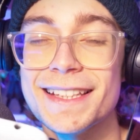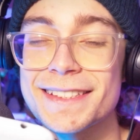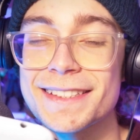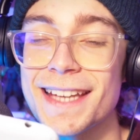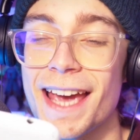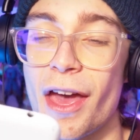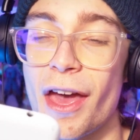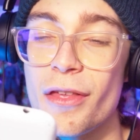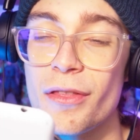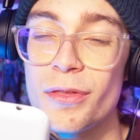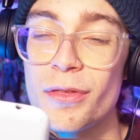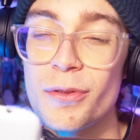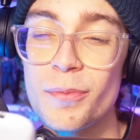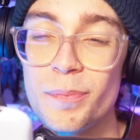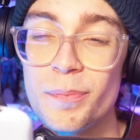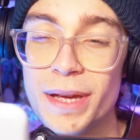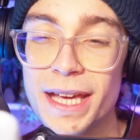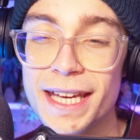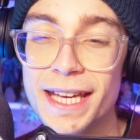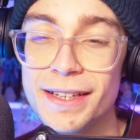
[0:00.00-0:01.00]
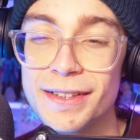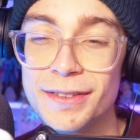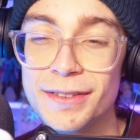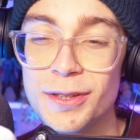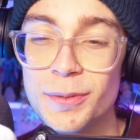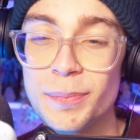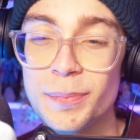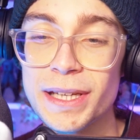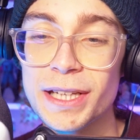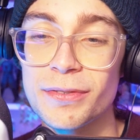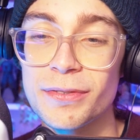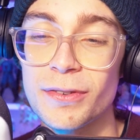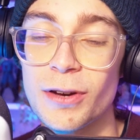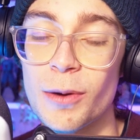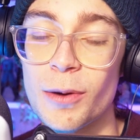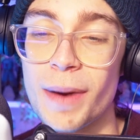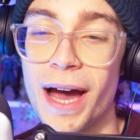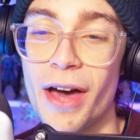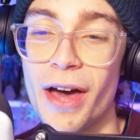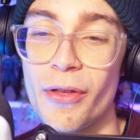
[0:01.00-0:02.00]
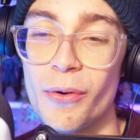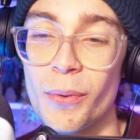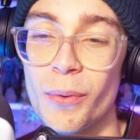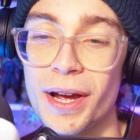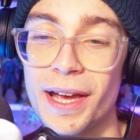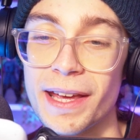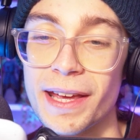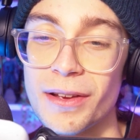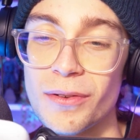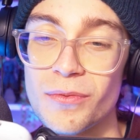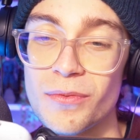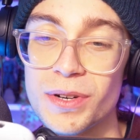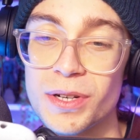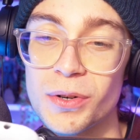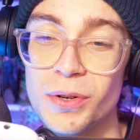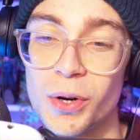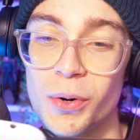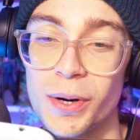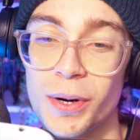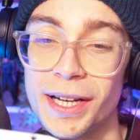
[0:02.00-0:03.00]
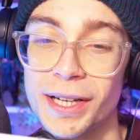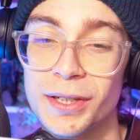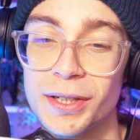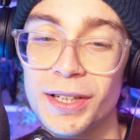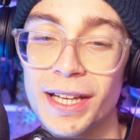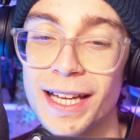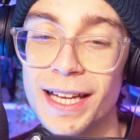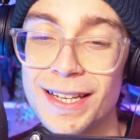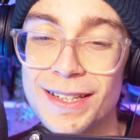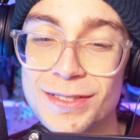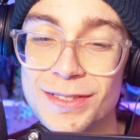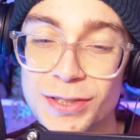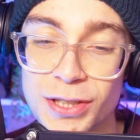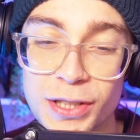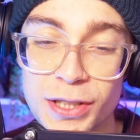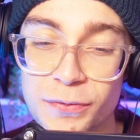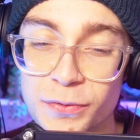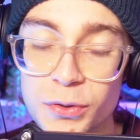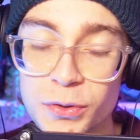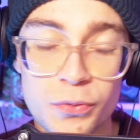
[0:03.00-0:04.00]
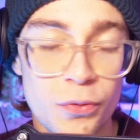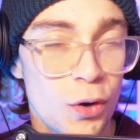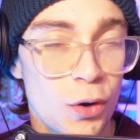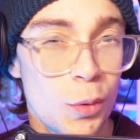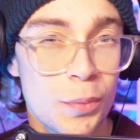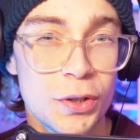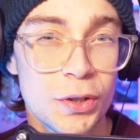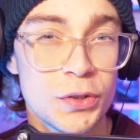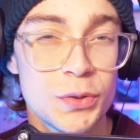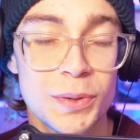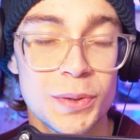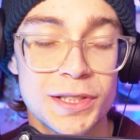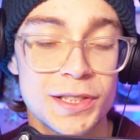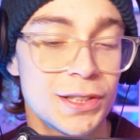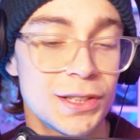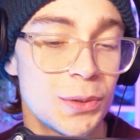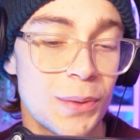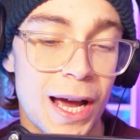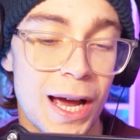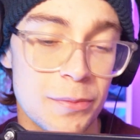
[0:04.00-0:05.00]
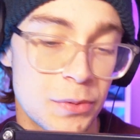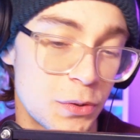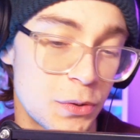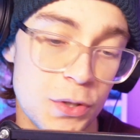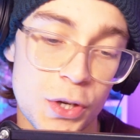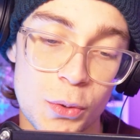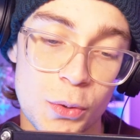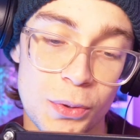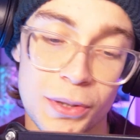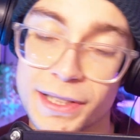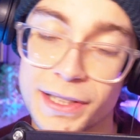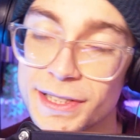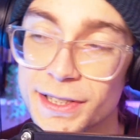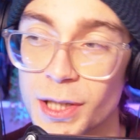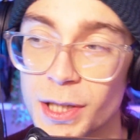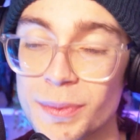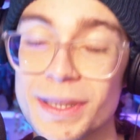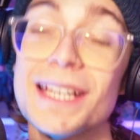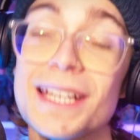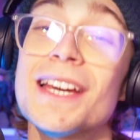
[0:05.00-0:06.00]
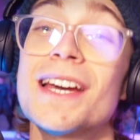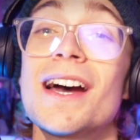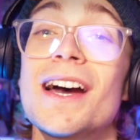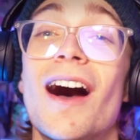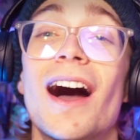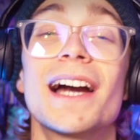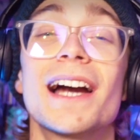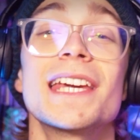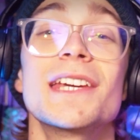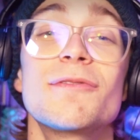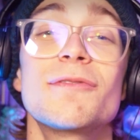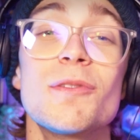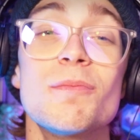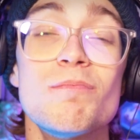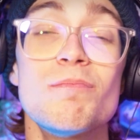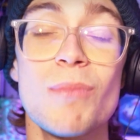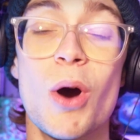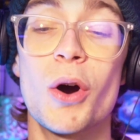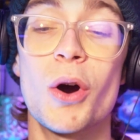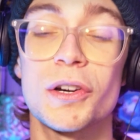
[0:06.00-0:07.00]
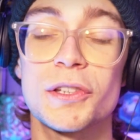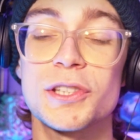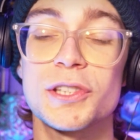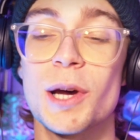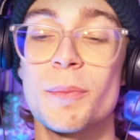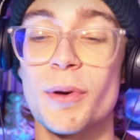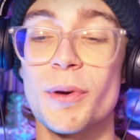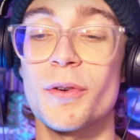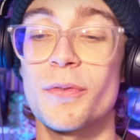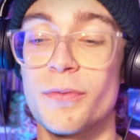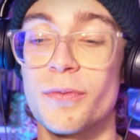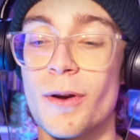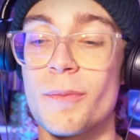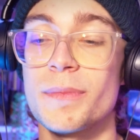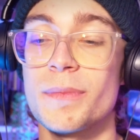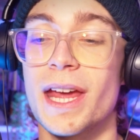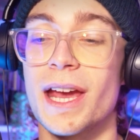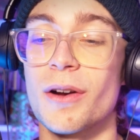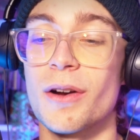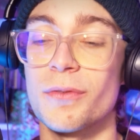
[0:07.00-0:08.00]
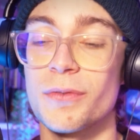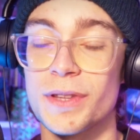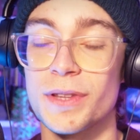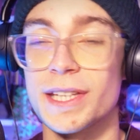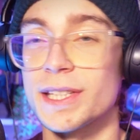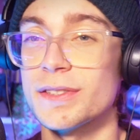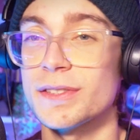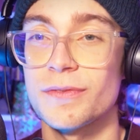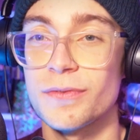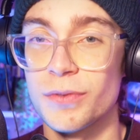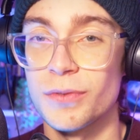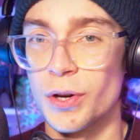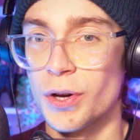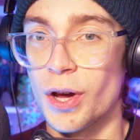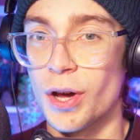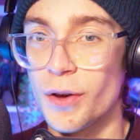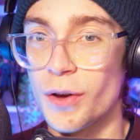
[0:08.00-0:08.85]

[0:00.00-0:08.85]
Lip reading: let's get the big film out of the way real quick. And if you'd follow me on Twitter, you absolutely know what this is going to be. I even mocked up a thumbnail for this